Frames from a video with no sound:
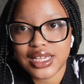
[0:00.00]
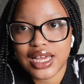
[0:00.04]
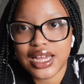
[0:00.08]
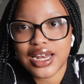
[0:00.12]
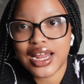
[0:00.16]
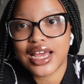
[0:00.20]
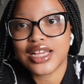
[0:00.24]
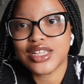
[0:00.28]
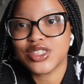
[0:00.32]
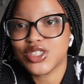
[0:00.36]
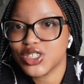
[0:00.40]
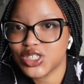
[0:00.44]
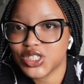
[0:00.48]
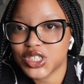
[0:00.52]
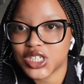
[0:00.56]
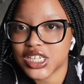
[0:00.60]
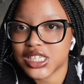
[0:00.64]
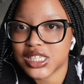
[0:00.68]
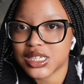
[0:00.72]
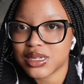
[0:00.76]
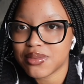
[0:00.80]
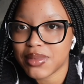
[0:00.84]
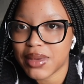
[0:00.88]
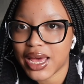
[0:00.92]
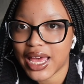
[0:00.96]
And I had to
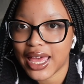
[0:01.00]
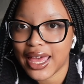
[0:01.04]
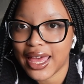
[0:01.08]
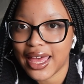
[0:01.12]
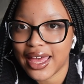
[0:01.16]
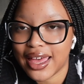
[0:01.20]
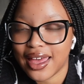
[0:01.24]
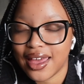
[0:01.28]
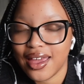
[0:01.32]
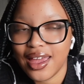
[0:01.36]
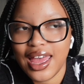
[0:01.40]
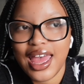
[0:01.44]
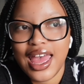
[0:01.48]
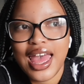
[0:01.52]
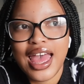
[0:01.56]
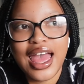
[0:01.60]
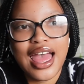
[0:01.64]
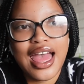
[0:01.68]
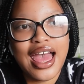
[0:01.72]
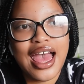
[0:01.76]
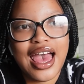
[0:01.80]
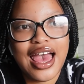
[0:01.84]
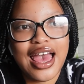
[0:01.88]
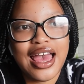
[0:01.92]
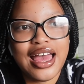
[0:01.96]
straighten my hair.
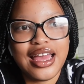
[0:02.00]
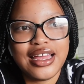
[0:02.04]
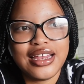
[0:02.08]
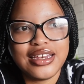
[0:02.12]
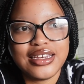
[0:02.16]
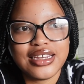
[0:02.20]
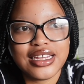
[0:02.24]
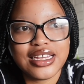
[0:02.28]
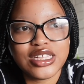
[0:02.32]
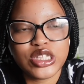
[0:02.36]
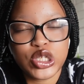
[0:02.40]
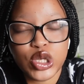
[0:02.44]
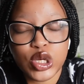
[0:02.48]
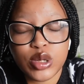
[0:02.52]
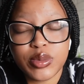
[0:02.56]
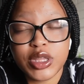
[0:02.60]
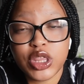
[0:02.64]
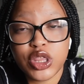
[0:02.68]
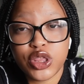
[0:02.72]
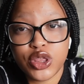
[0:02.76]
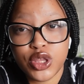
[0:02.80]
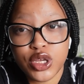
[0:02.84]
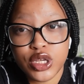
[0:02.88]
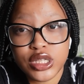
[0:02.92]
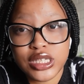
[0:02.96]
And it took me
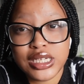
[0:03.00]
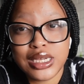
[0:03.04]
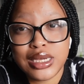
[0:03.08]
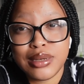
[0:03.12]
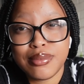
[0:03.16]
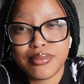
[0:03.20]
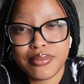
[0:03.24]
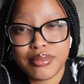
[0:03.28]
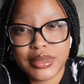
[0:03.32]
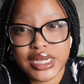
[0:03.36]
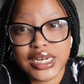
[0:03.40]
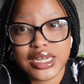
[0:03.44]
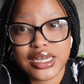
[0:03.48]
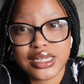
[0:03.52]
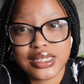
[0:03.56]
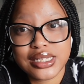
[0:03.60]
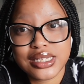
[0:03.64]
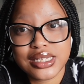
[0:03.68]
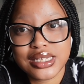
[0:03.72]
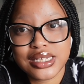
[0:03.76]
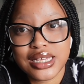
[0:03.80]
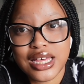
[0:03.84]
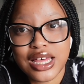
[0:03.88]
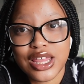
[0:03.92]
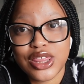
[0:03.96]
30
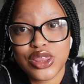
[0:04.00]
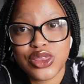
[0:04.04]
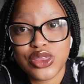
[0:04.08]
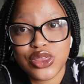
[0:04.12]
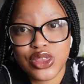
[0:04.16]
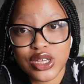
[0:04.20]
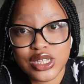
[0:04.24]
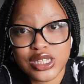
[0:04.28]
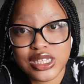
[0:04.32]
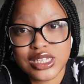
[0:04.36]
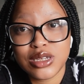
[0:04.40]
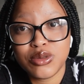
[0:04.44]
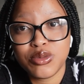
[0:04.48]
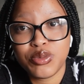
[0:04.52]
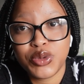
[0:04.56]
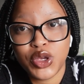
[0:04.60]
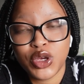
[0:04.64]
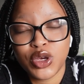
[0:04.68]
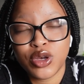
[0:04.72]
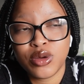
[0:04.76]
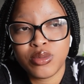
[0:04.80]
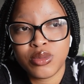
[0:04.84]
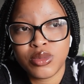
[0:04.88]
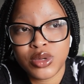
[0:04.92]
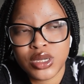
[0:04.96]
minutes, 30
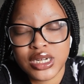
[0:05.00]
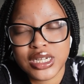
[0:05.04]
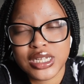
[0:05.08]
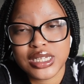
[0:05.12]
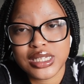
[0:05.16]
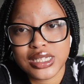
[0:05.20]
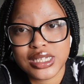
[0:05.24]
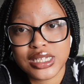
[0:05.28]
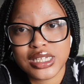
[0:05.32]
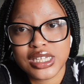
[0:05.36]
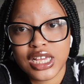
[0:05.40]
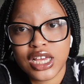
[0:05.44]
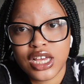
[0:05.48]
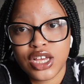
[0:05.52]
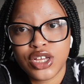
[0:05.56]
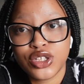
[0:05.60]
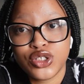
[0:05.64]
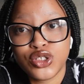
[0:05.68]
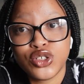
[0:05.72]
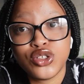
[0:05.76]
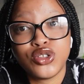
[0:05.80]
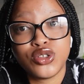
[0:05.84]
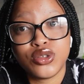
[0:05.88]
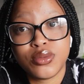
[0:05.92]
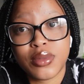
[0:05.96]
pure minutes
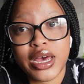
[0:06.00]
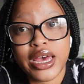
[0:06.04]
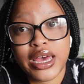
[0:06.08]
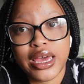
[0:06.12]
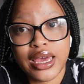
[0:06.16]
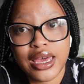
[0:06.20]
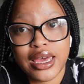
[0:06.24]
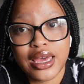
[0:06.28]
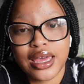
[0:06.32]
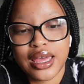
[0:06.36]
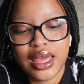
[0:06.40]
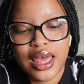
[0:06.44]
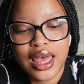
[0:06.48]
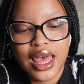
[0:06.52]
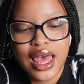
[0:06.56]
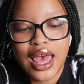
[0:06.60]
to do my hair.